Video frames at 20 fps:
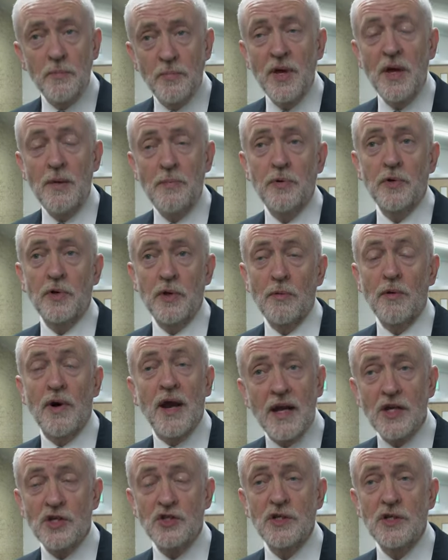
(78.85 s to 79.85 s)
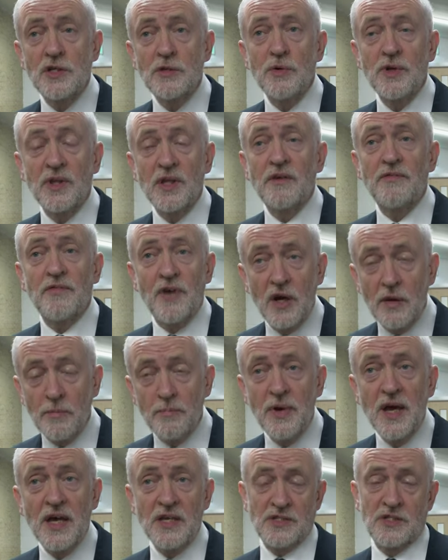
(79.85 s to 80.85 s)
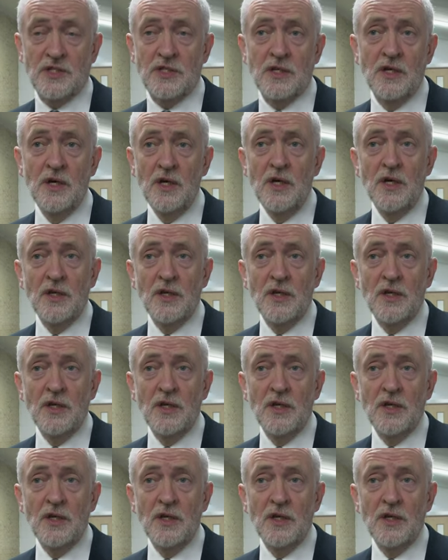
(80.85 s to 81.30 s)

people who were actually doing their very best